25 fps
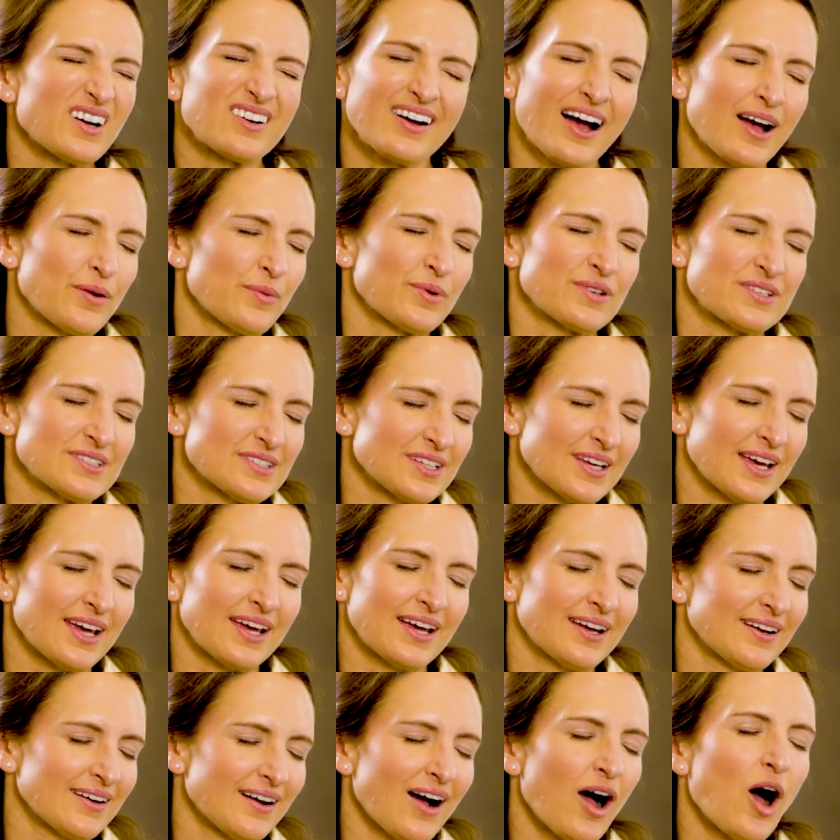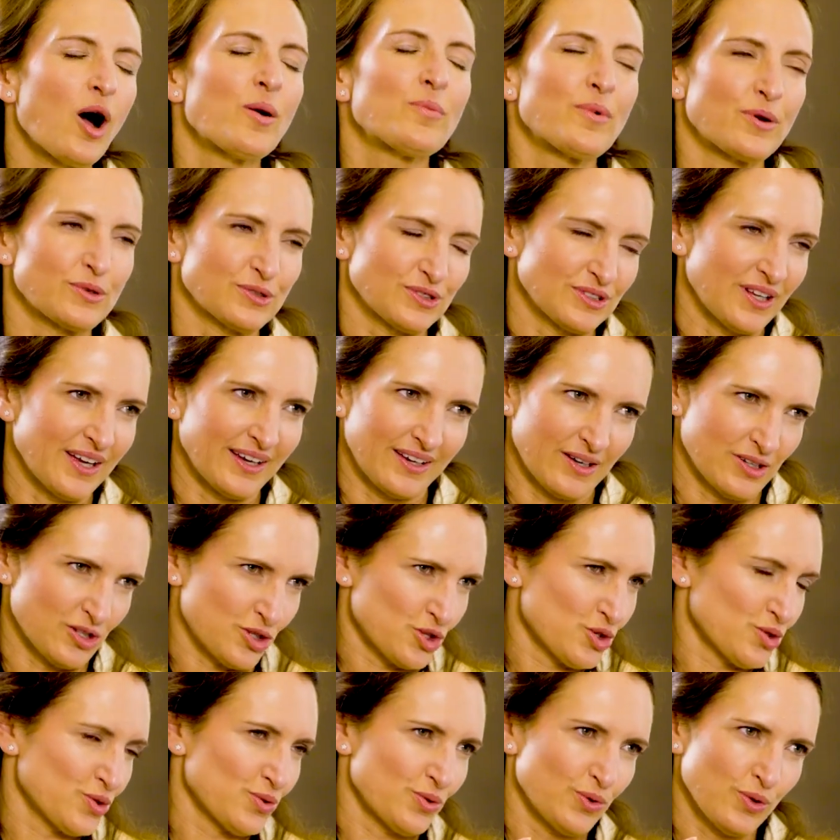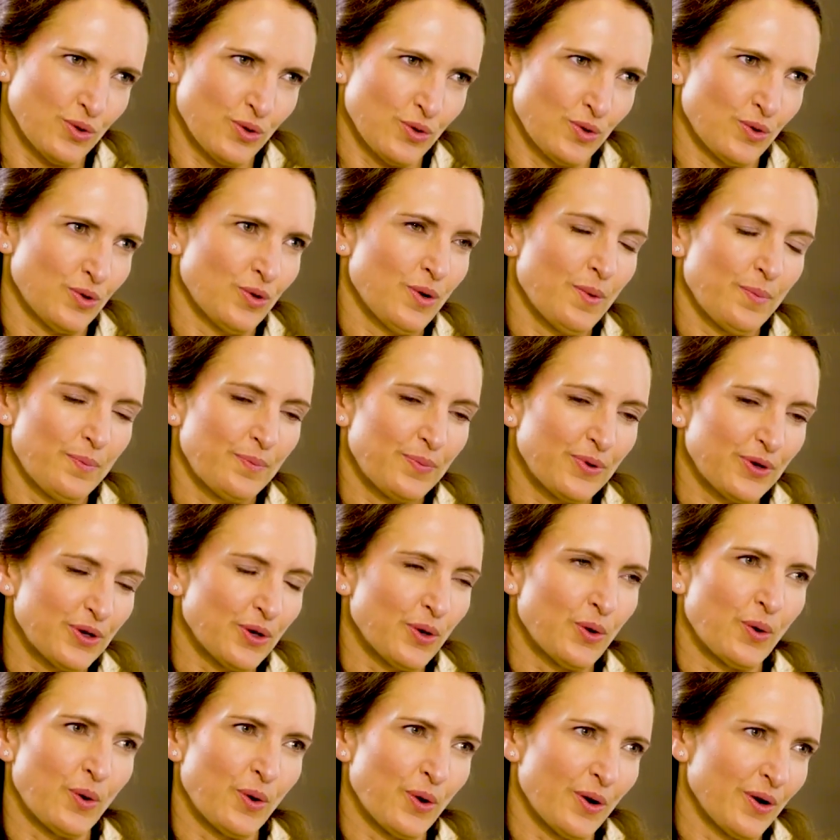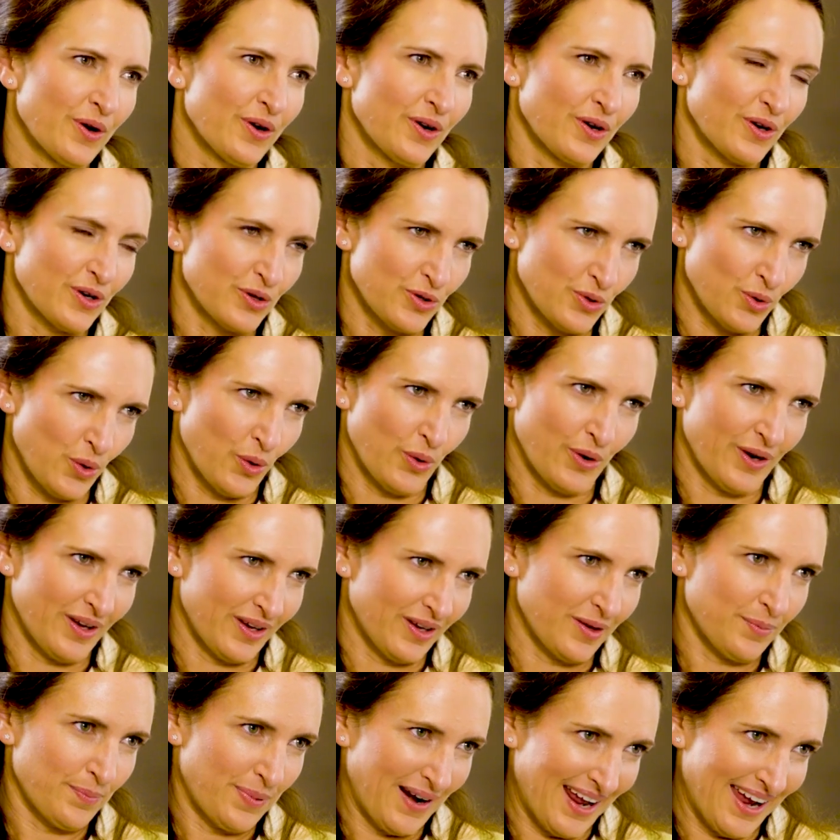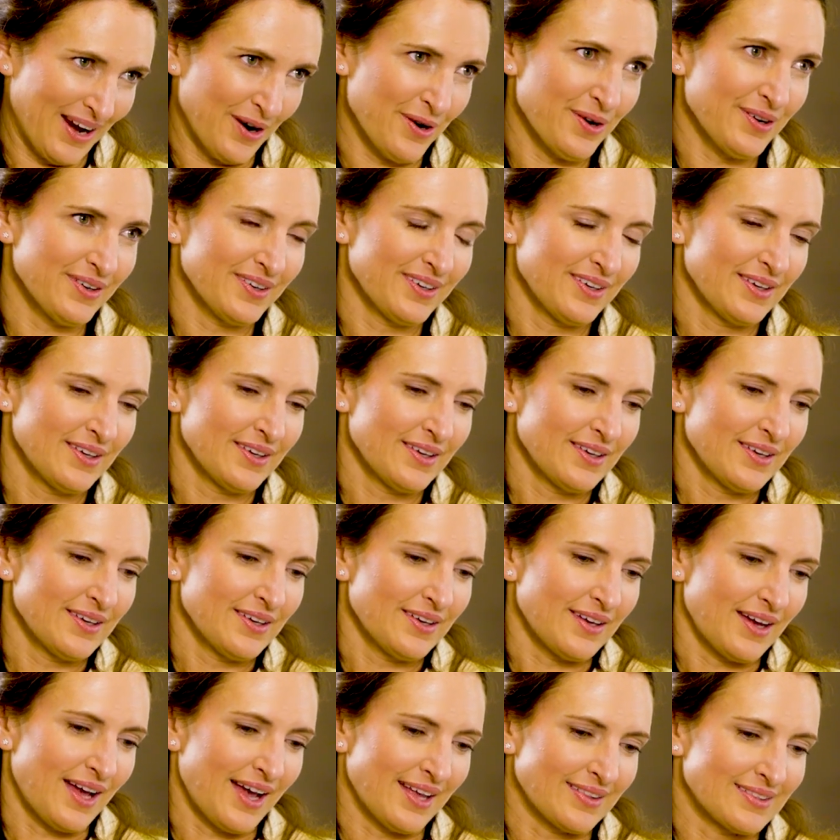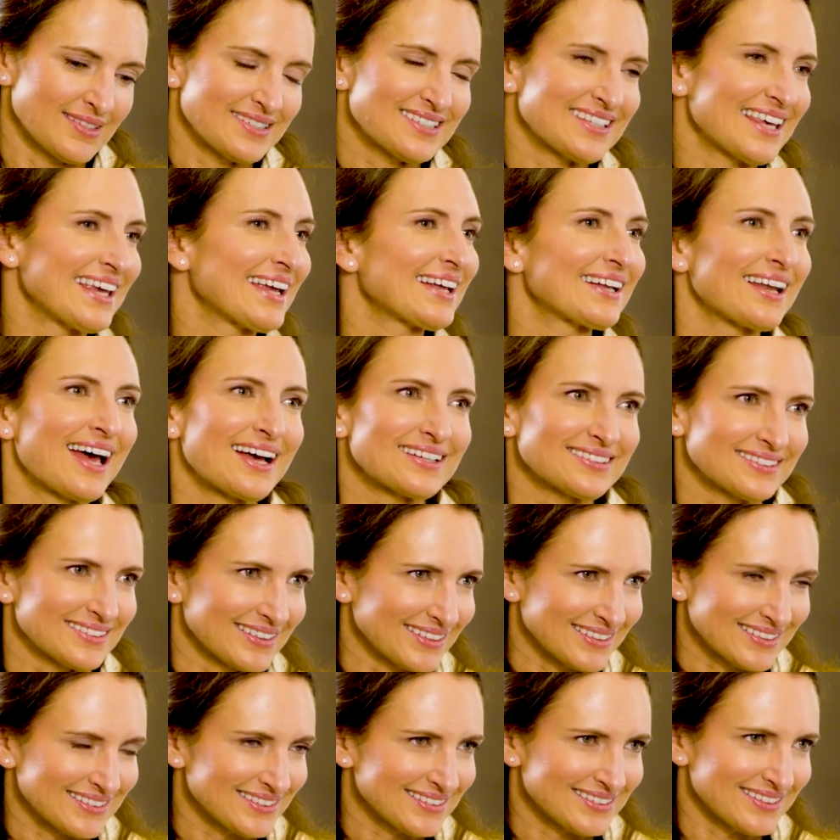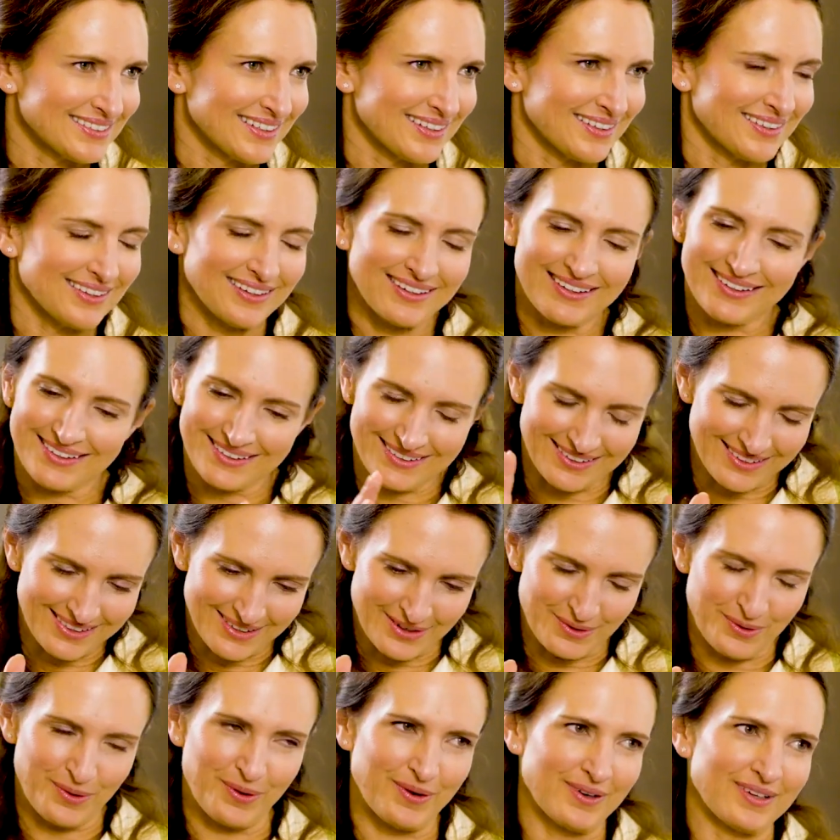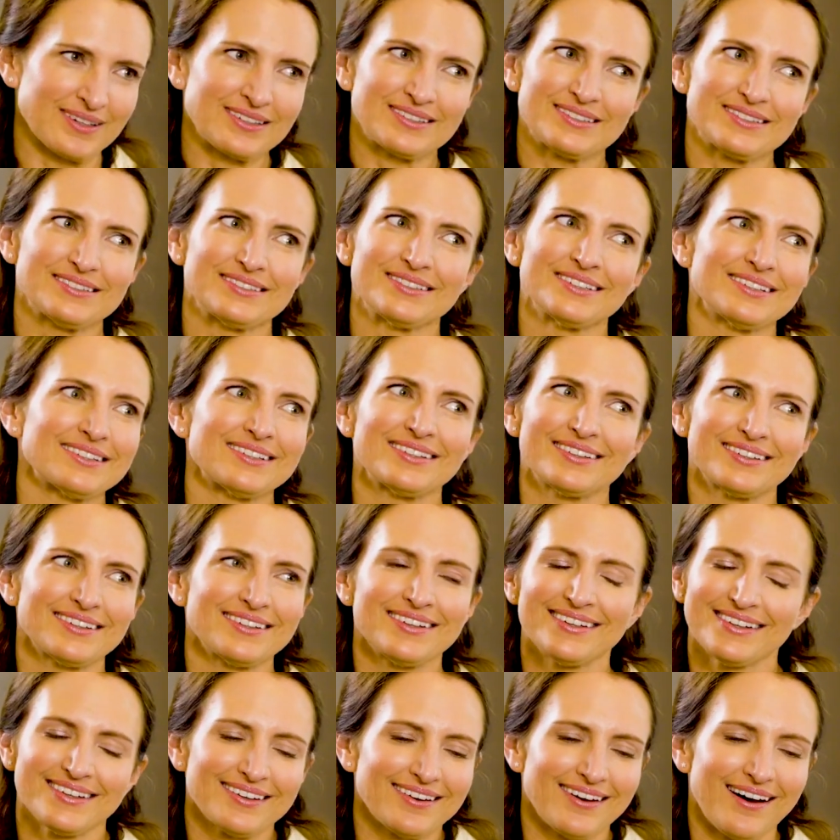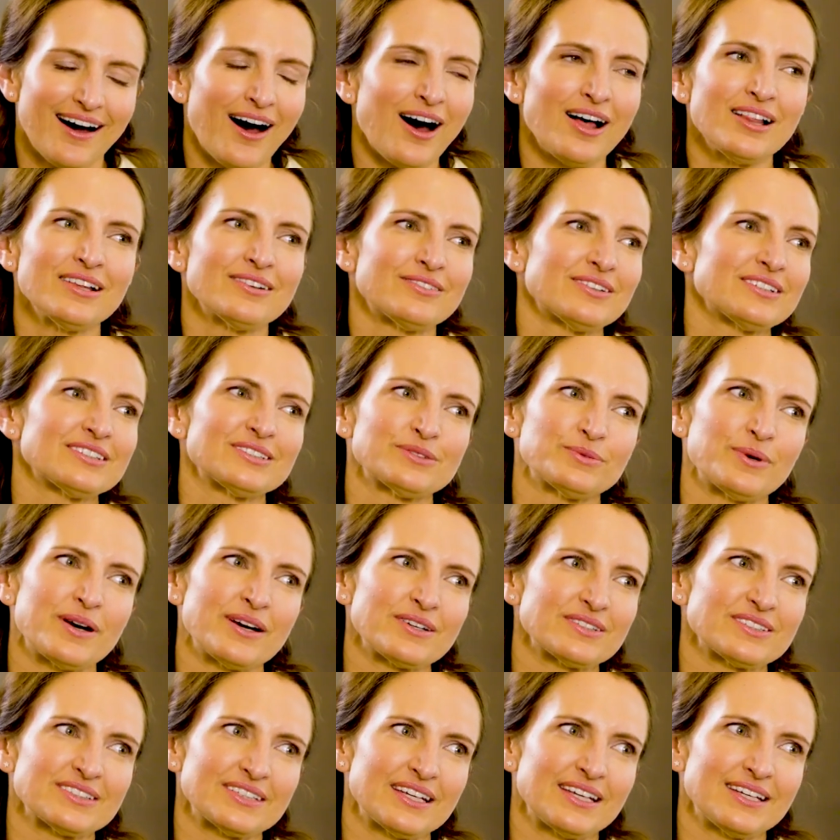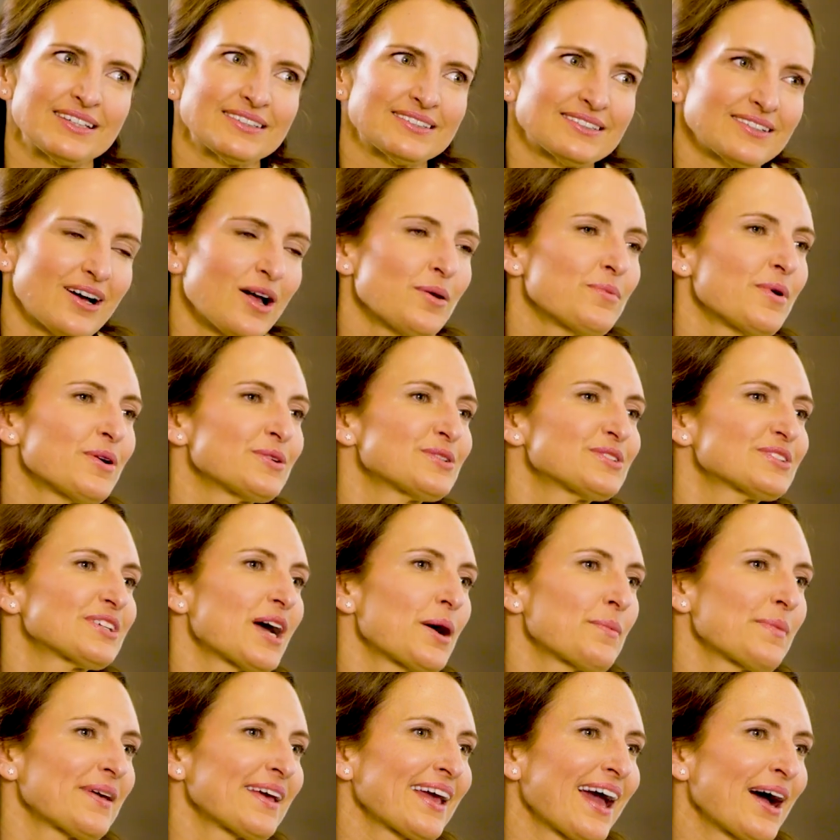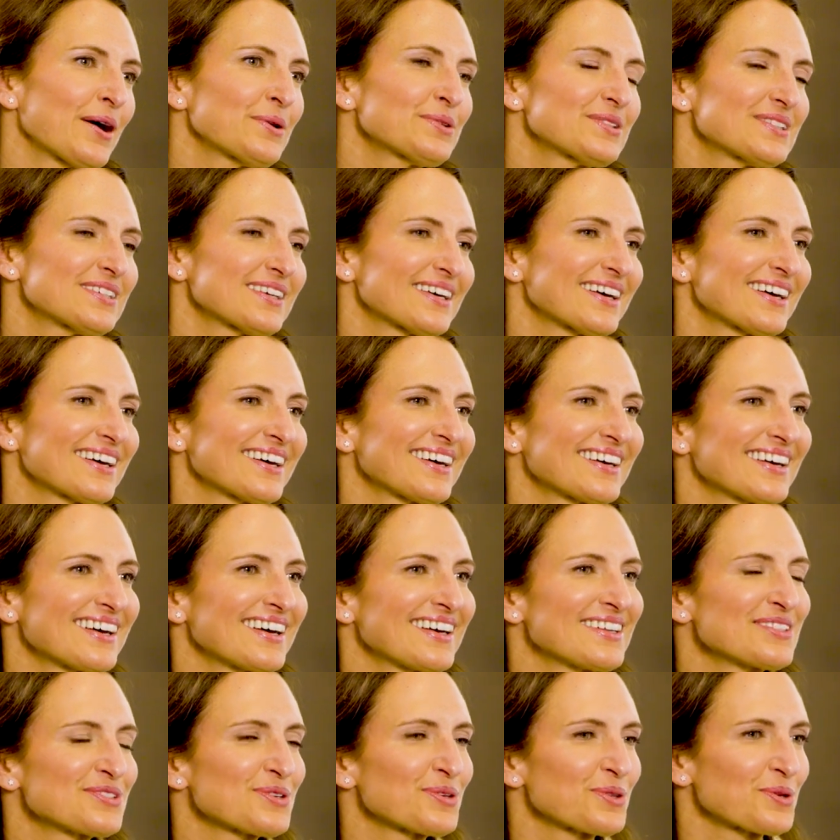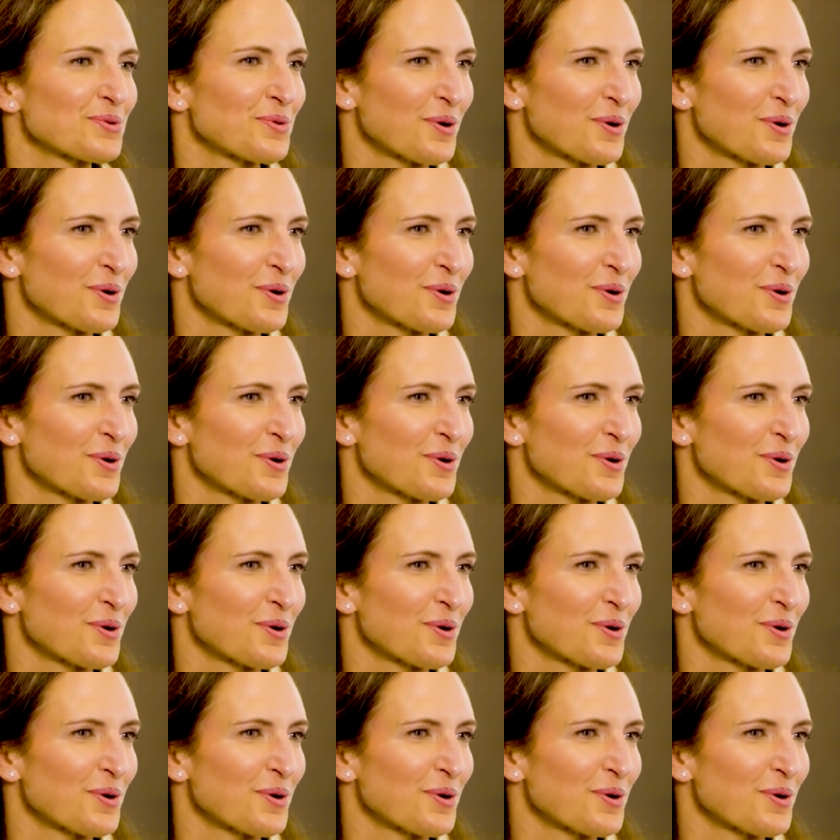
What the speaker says: I would say, almost like a true, pure Nordic player. And the ski classics, I think in the Nordics, all of us wear skis almost coming out into the